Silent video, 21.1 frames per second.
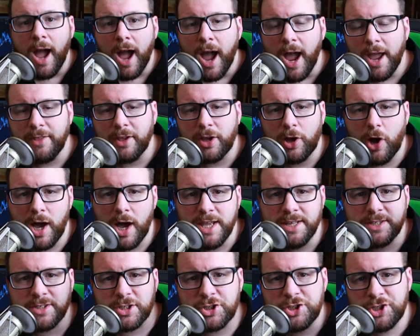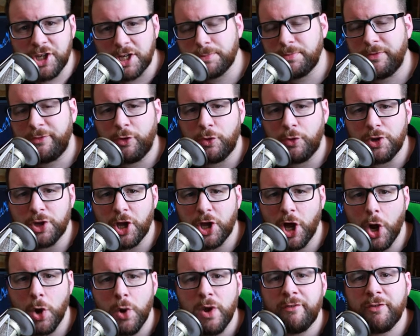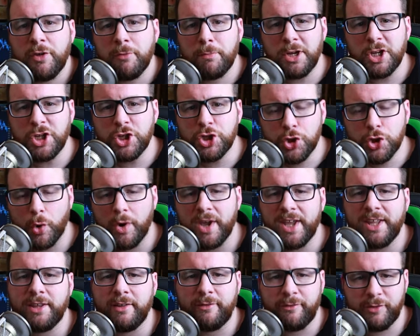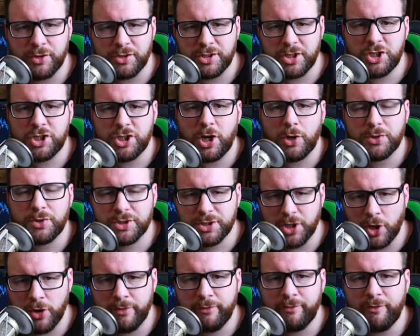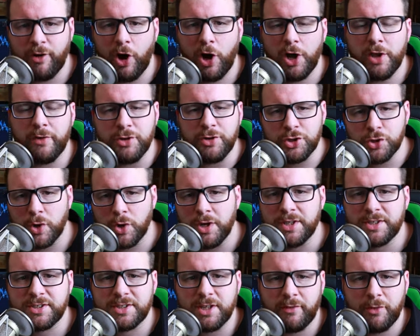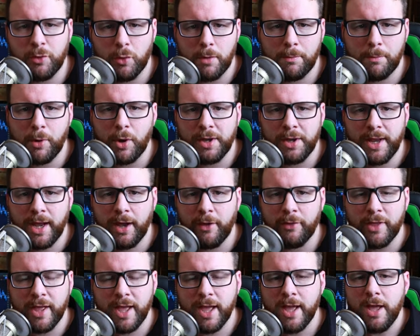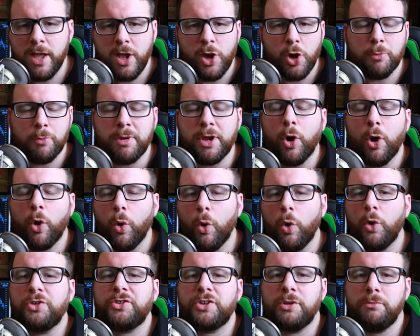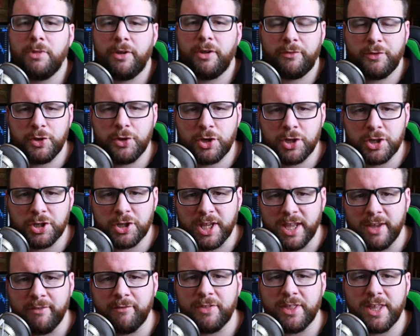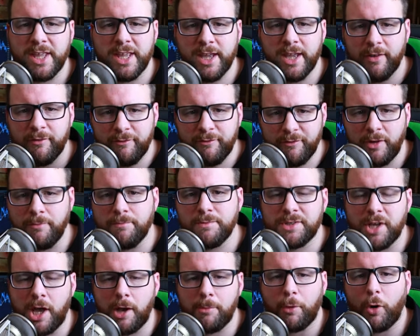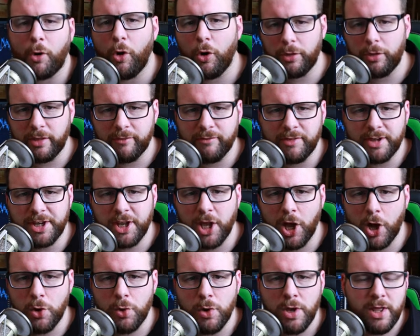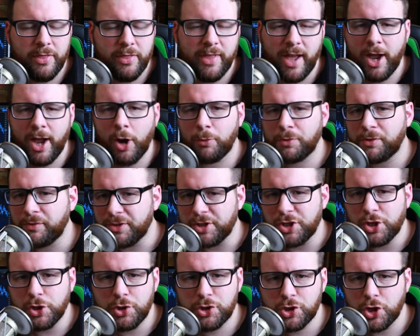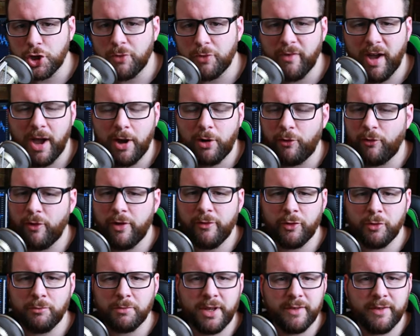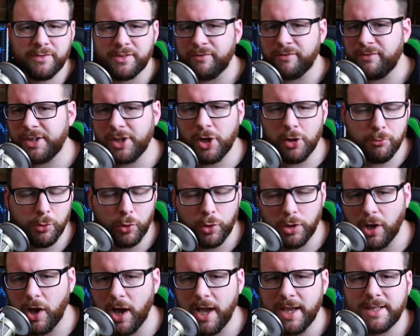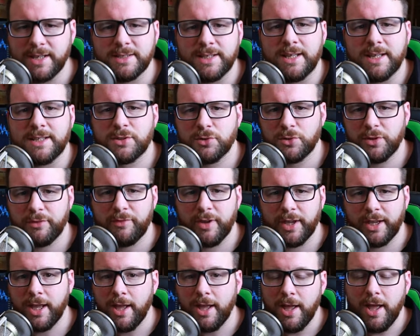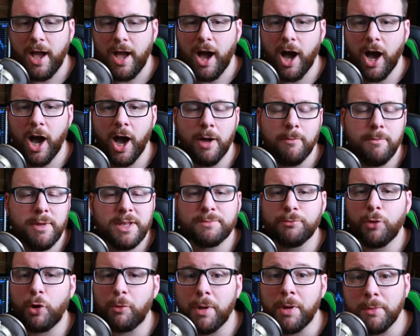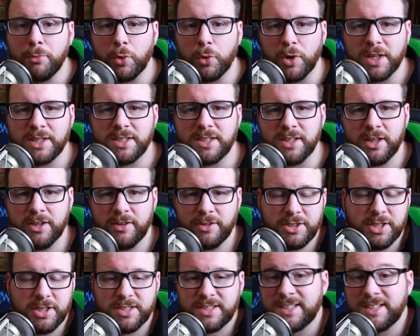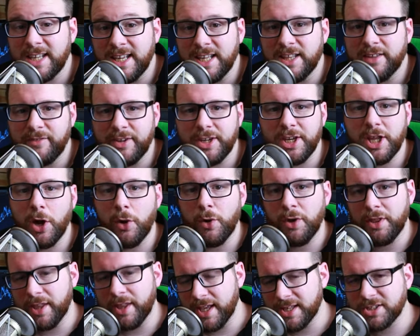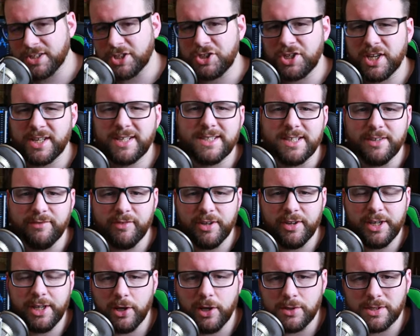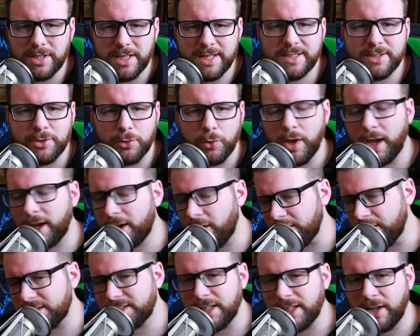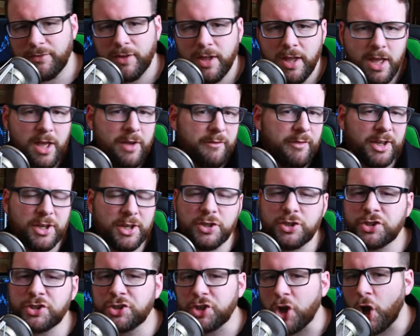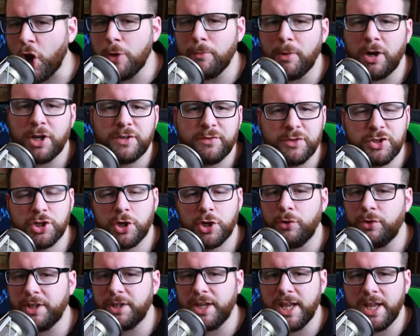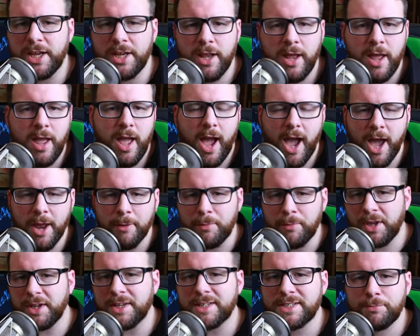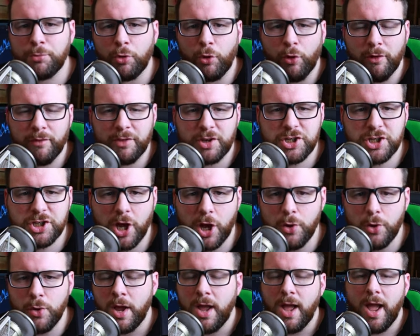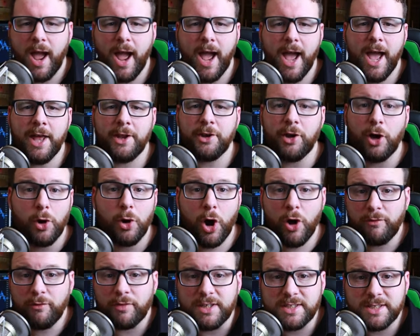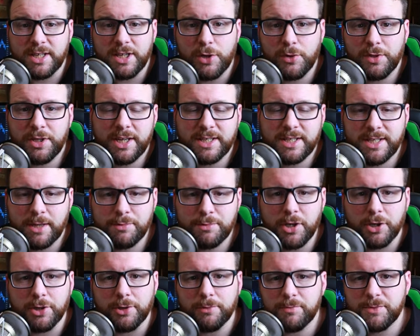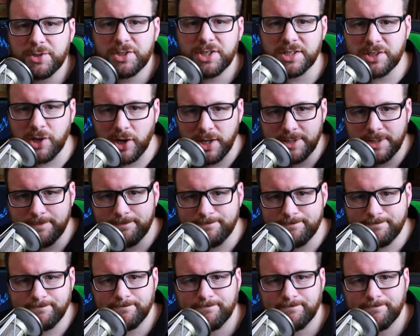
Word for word: Hey there, guys. Just before you go, if you've been enjoying the FTSE Show so far, you're enjoying the stuff that we're putting out there, it would be awesome if you could give the thumbs up on the video. That helps with the YouTube algorithm, gives the video more likes, that sort of thing. Uh, it means more people get to, to see the video in their suggested videos list and all that kind of stuff. Thank you so much for tuning in and being a supporter of the show, and I'll hopefully see you in the next episode. Cheers, guys.